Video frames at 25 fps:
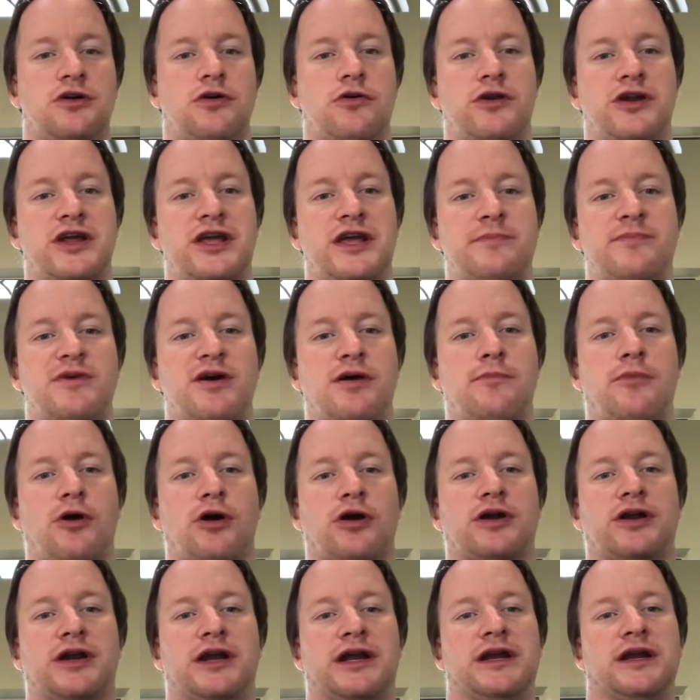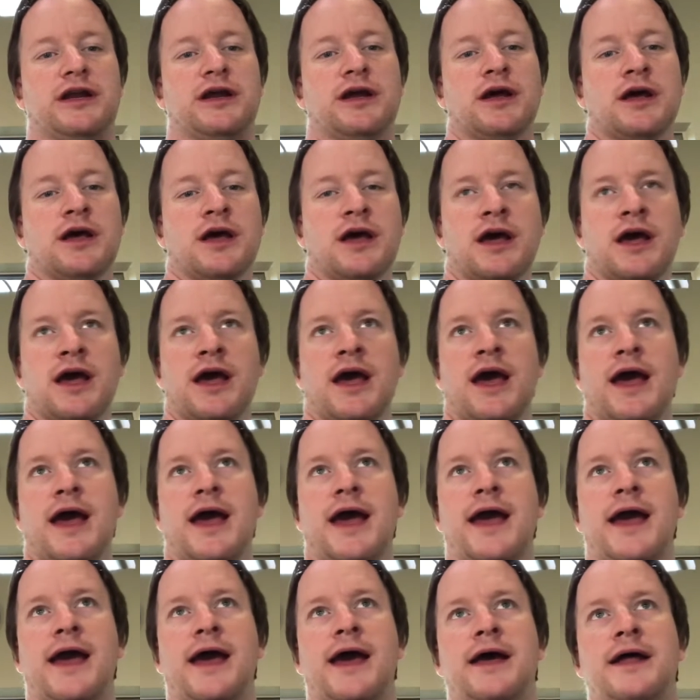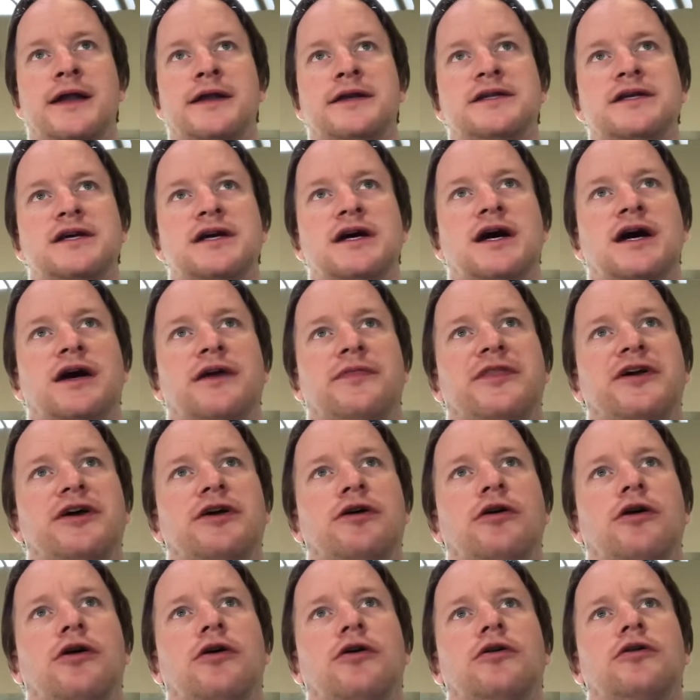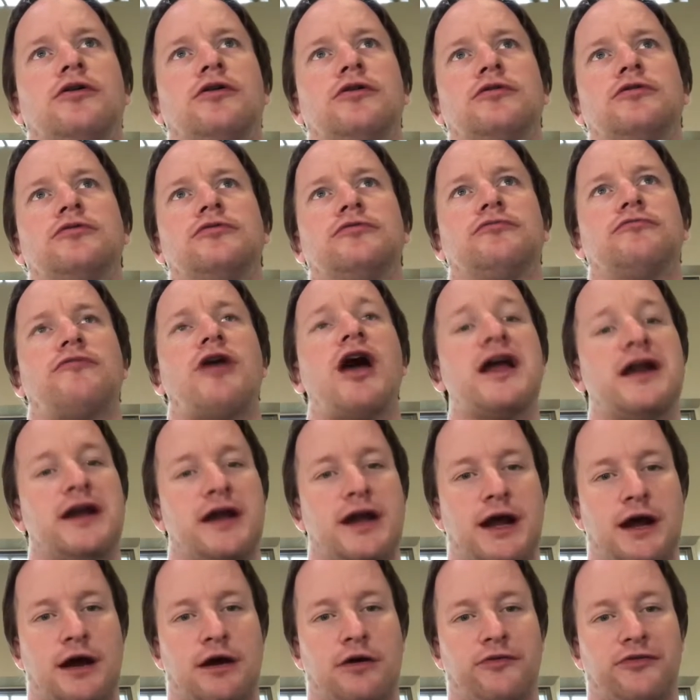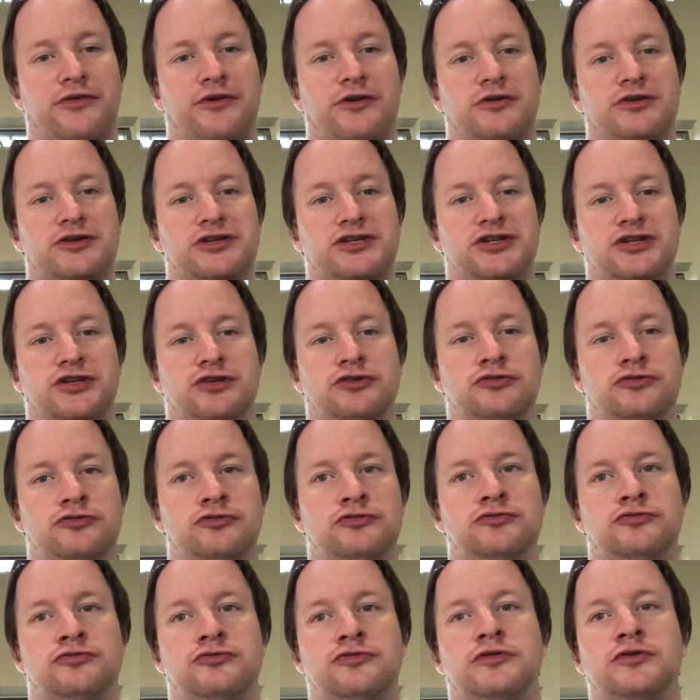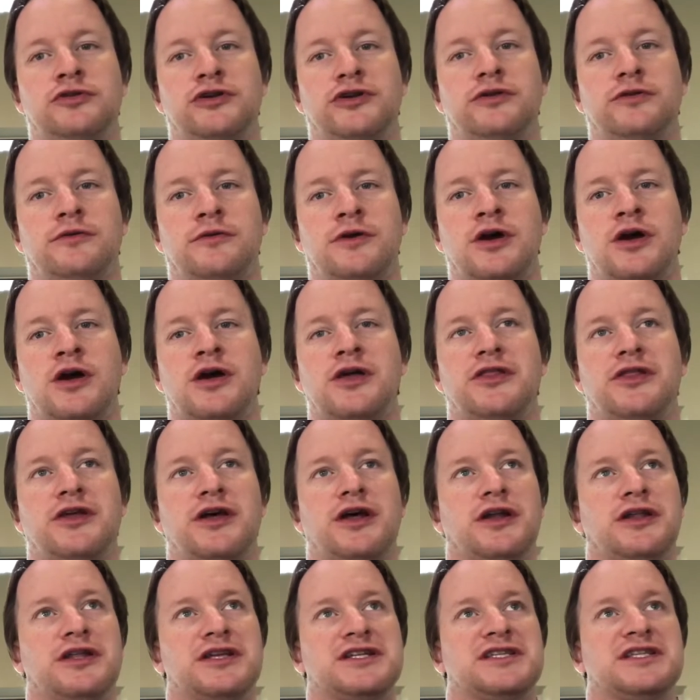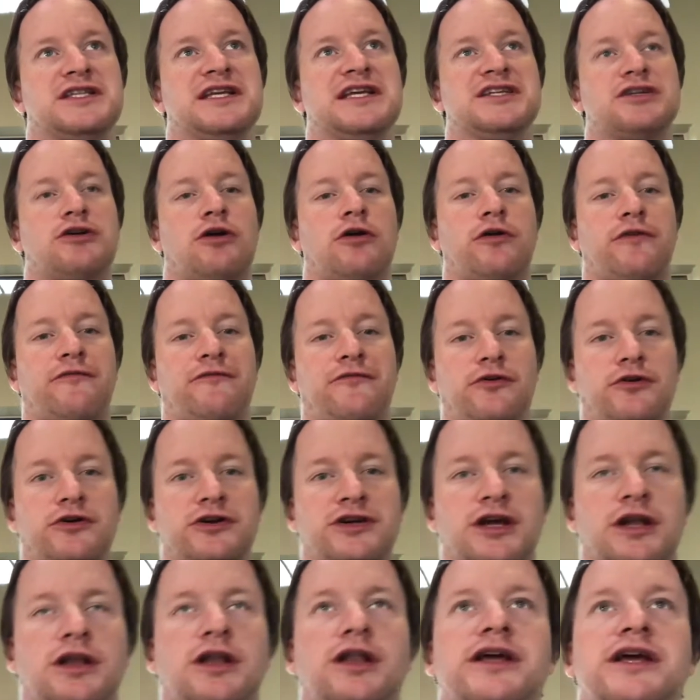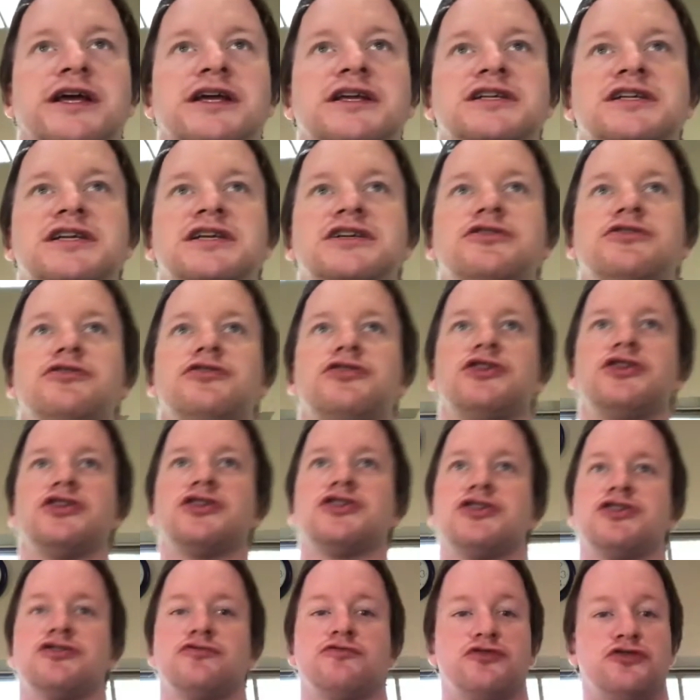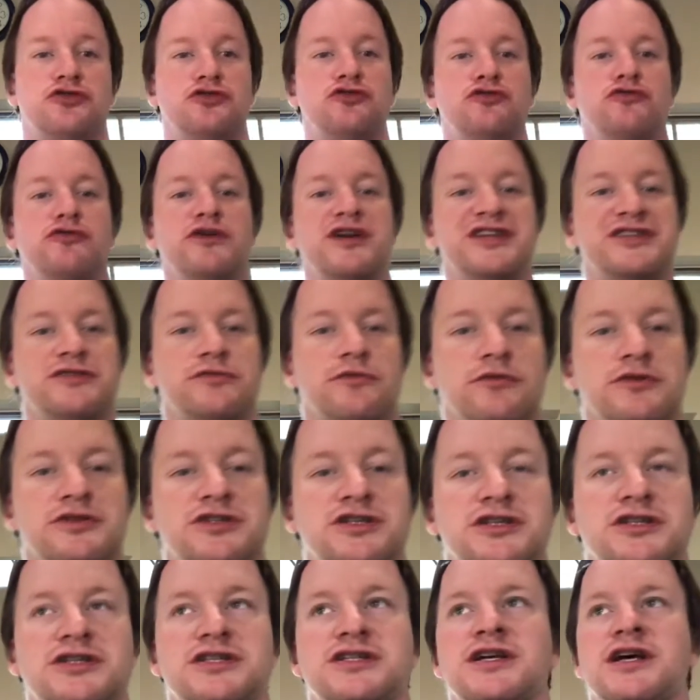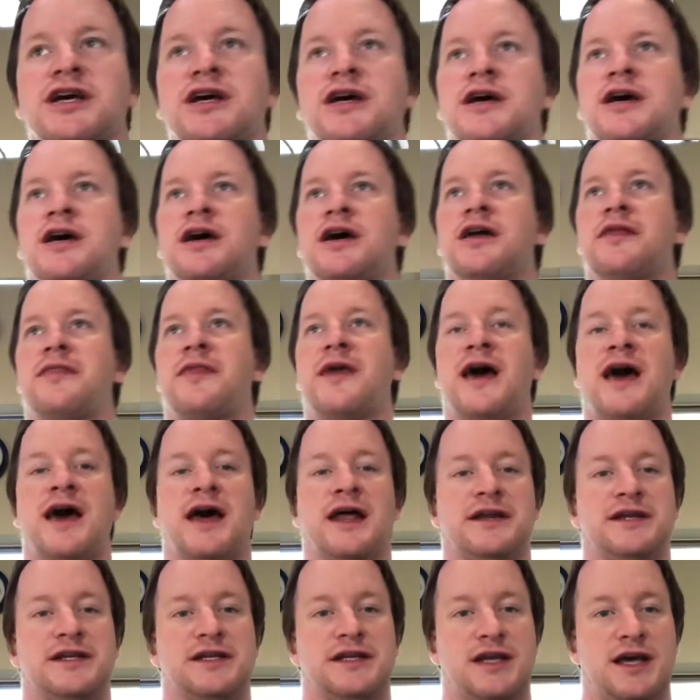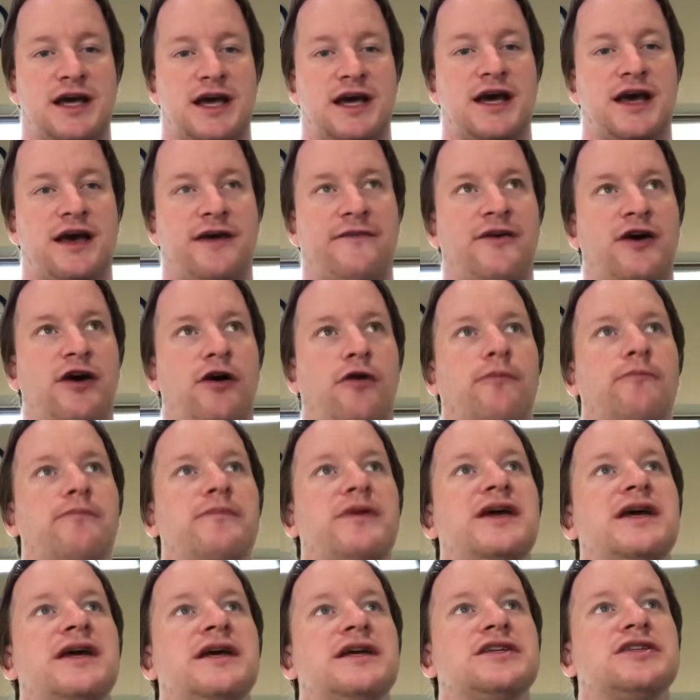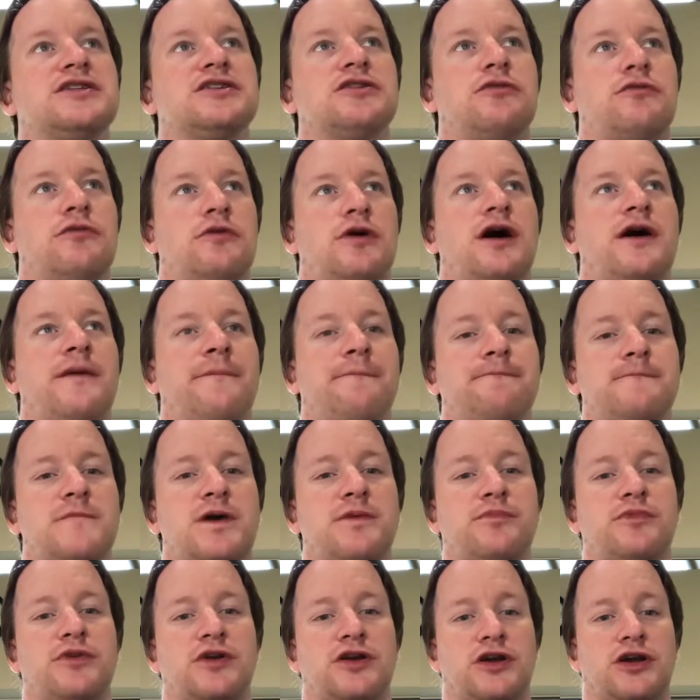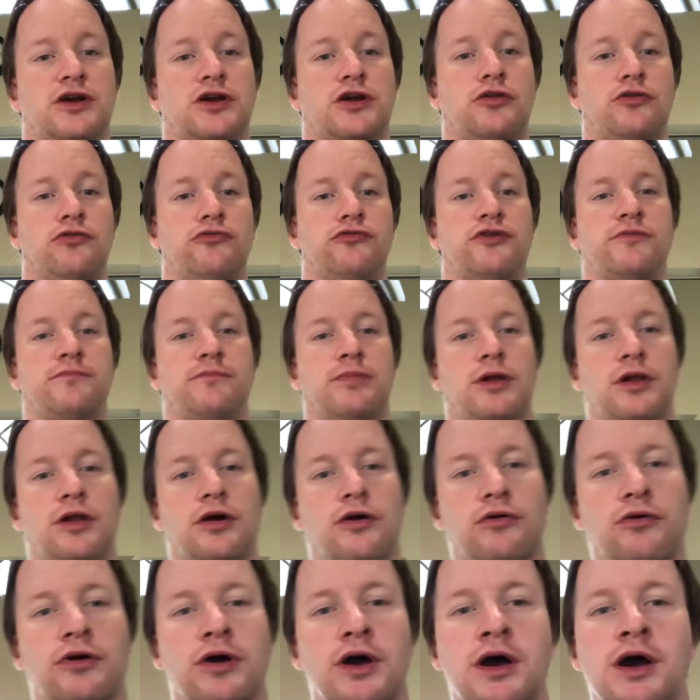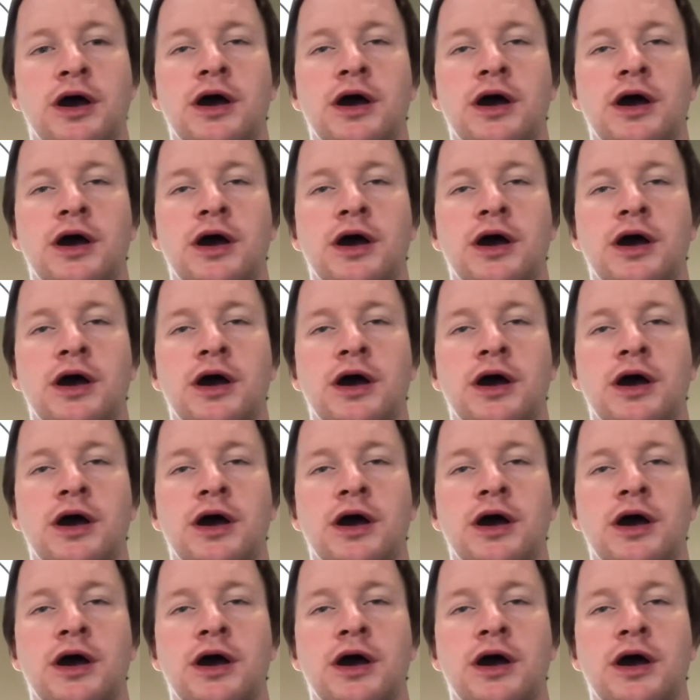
on email marketing. And there's two. These aren't affiliate links. These are just two resources that have helped me, so I'm going to include them below.